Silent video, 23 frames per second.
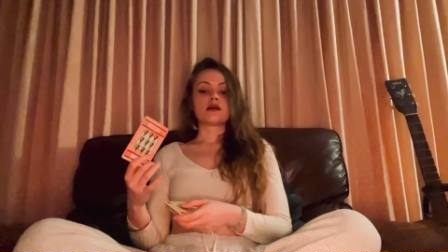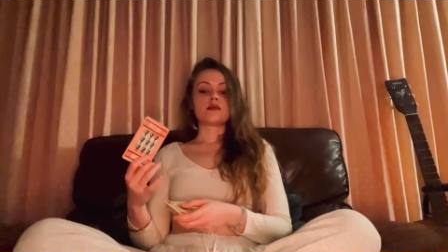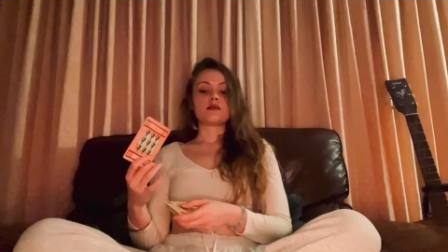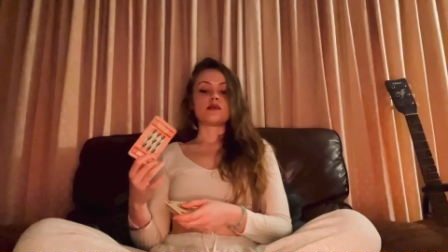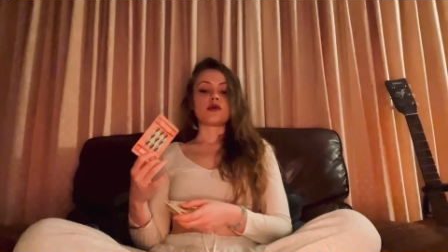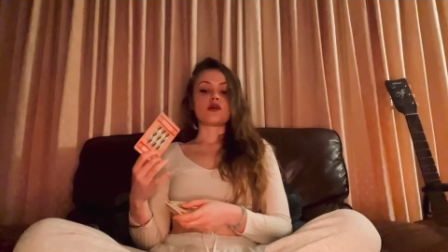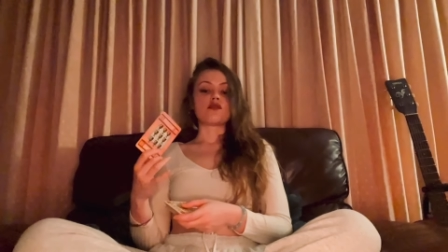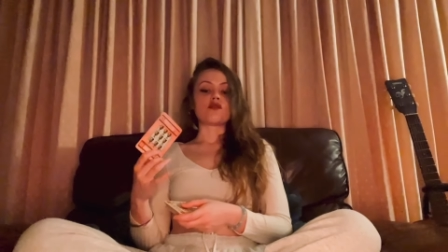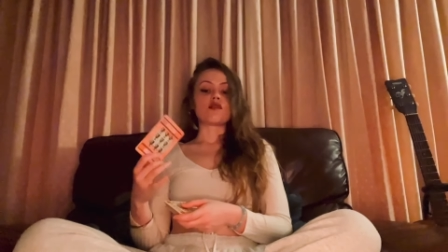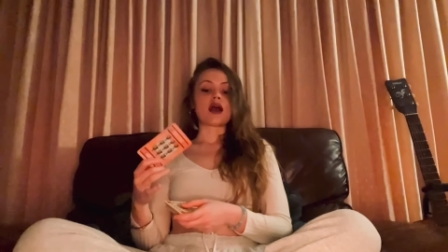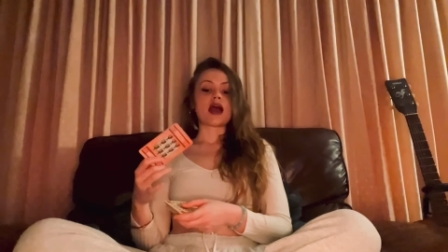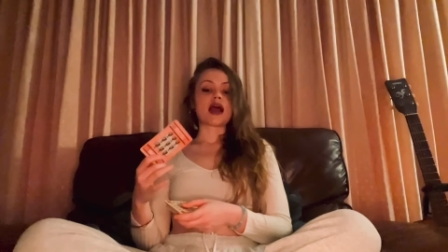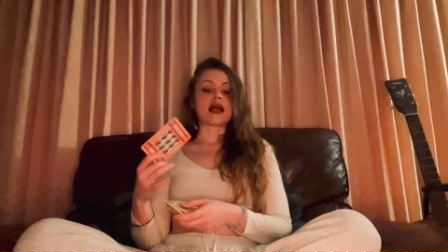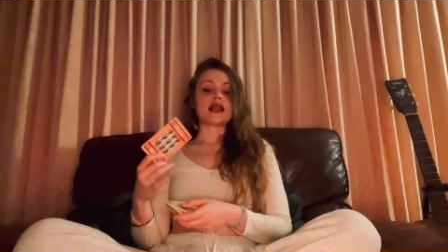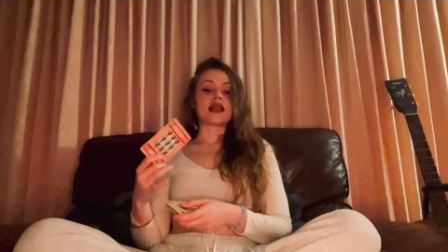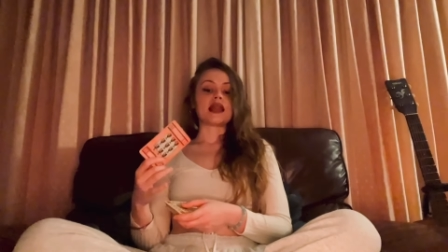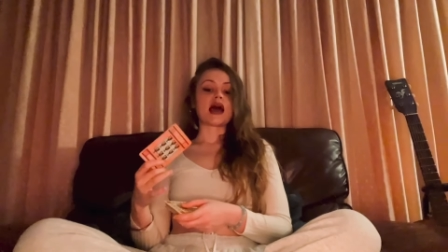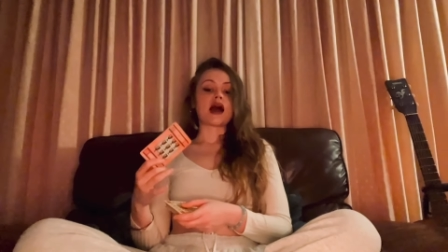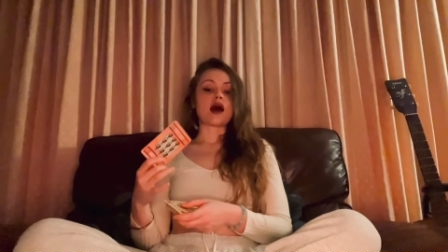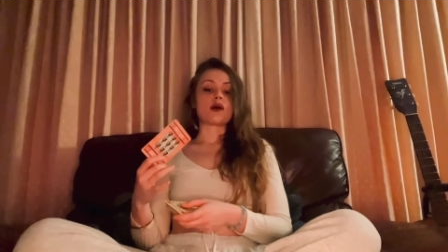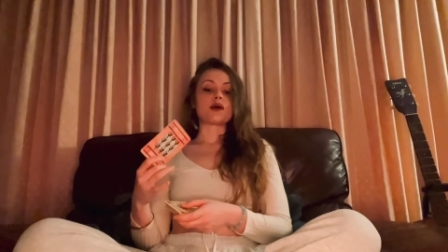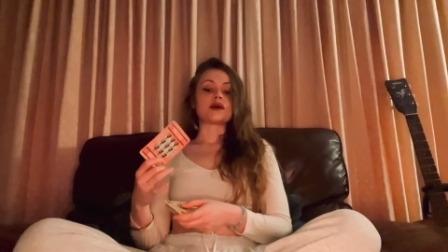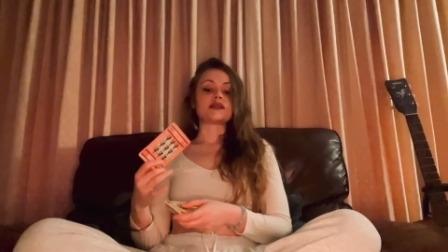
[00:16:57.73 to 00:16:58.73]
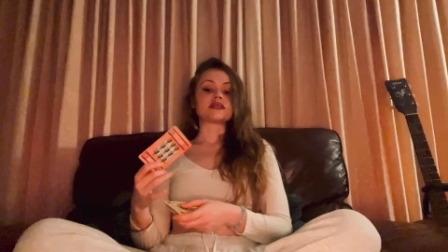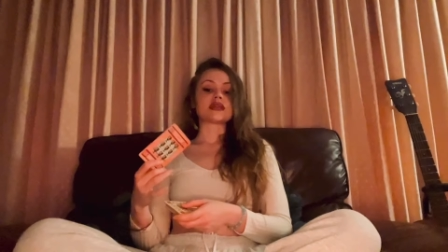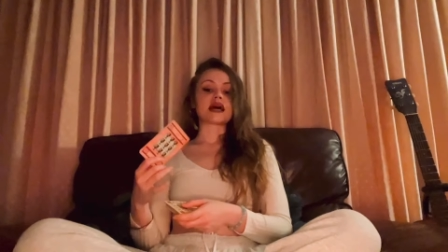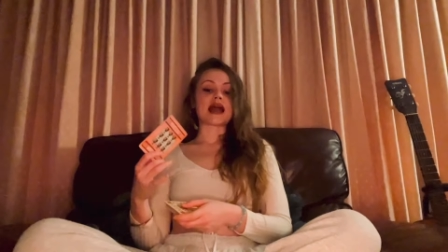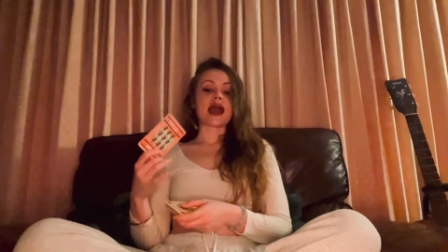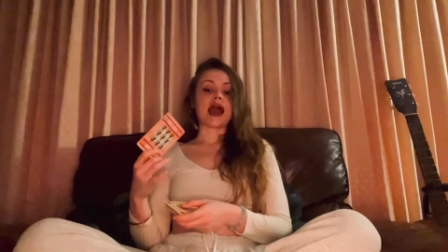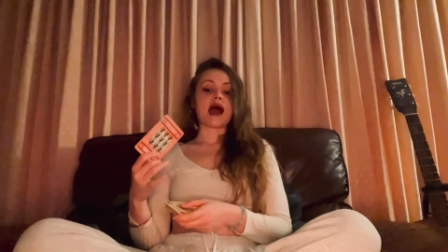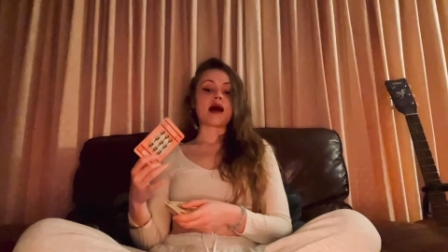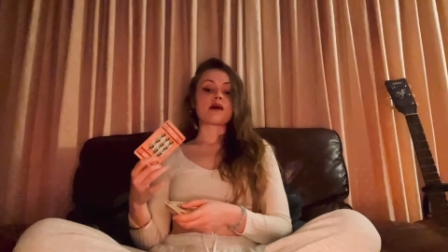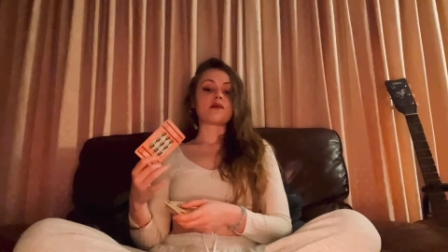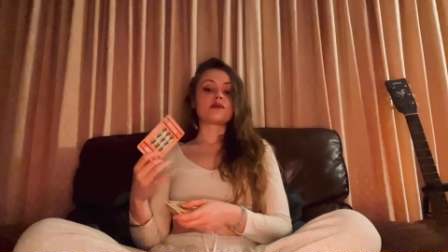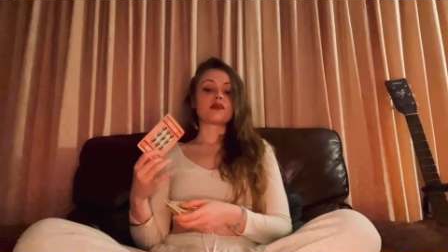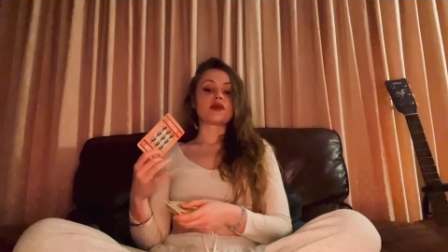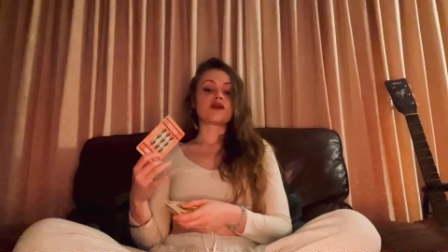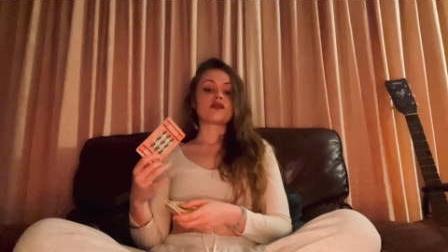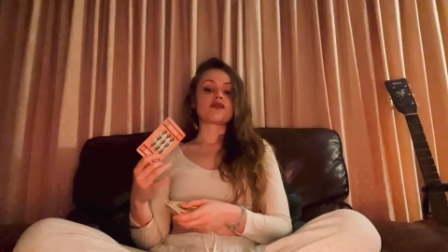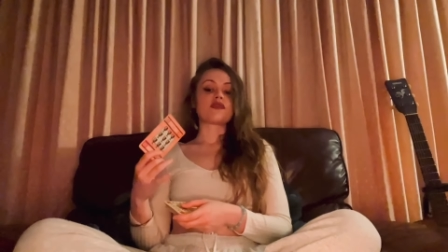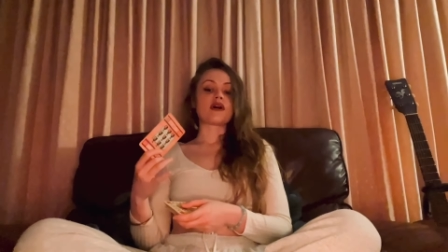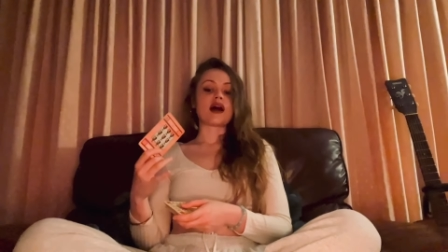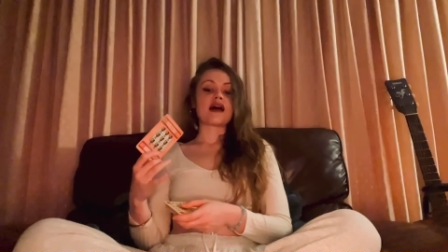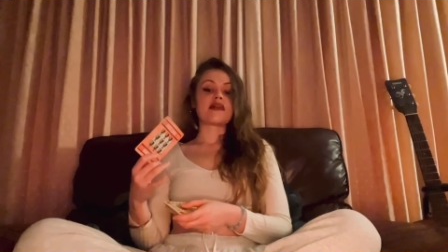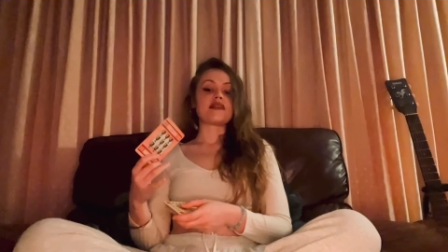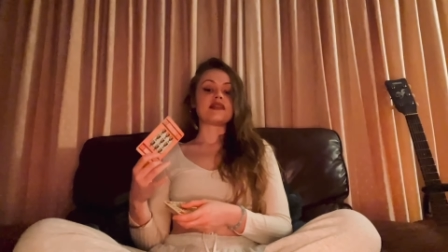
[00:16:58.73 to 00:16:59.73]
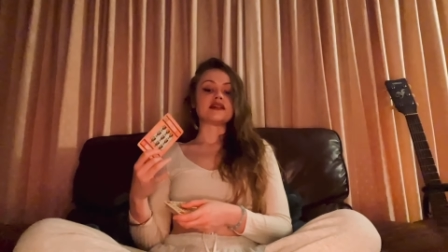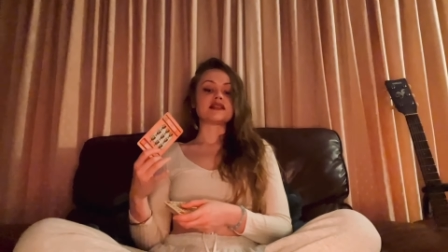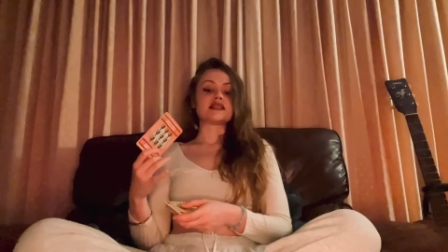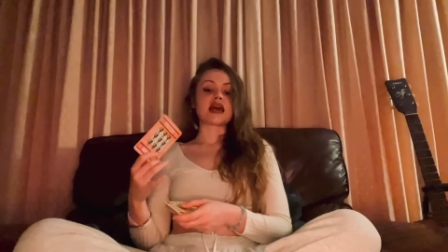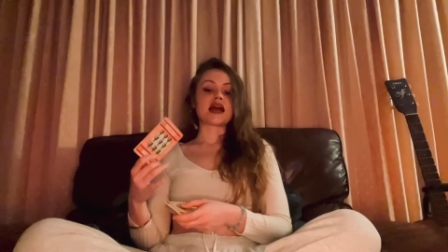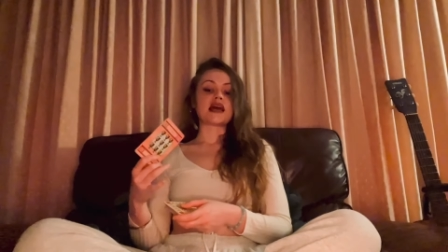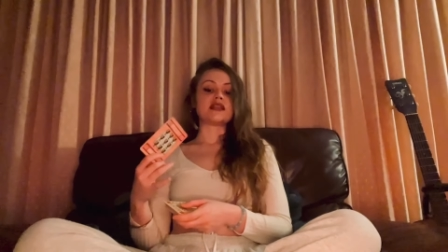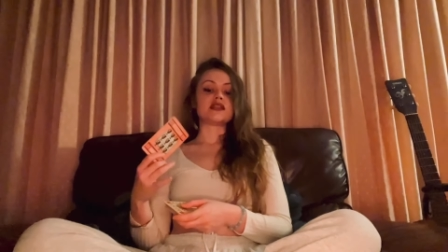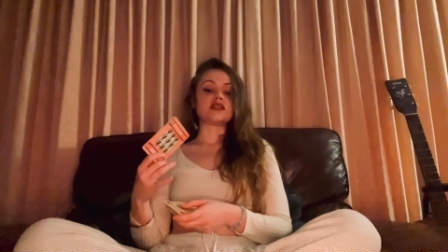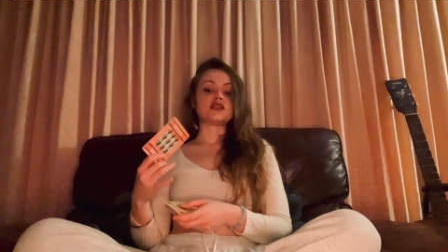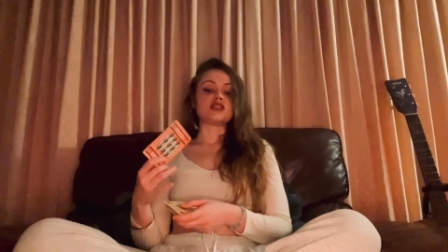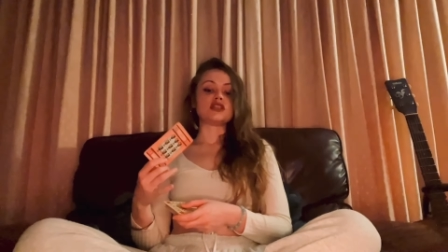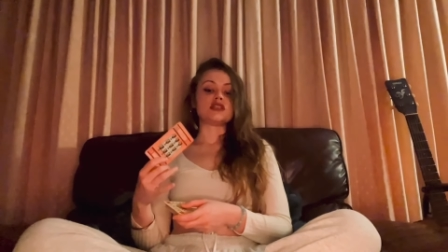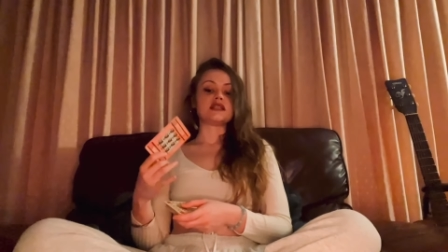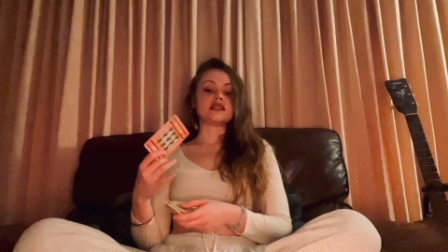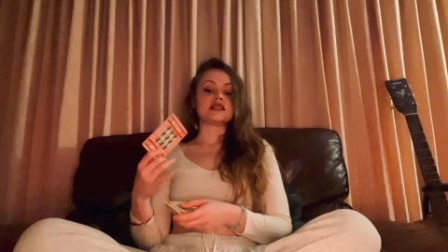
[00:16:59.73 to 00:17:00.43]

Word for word: But right now it's like amplify this energy.